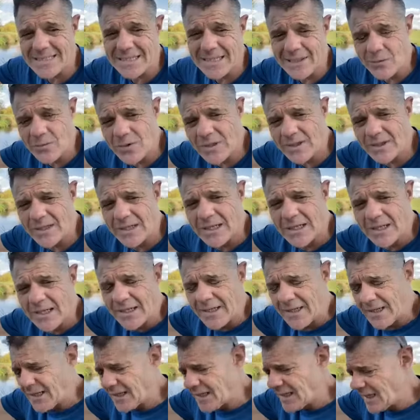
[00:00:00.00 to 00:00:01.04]

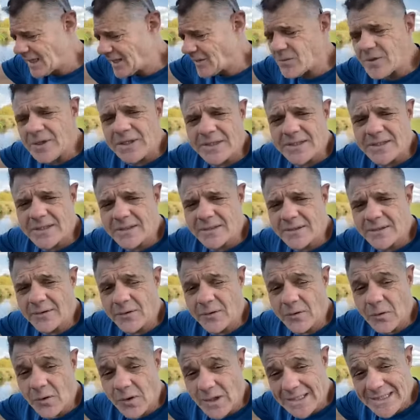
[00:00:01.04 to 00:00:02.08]

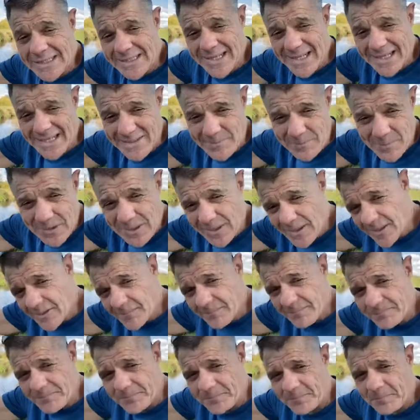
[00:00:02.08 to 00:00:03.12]
tonight at 8
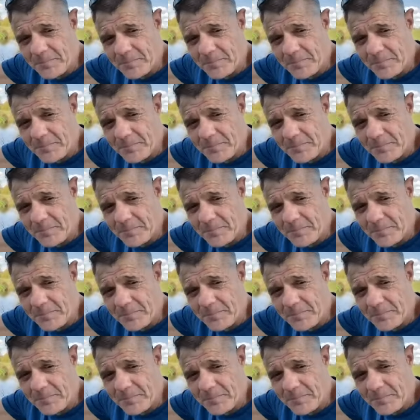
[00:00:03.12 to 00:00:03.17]
p.m.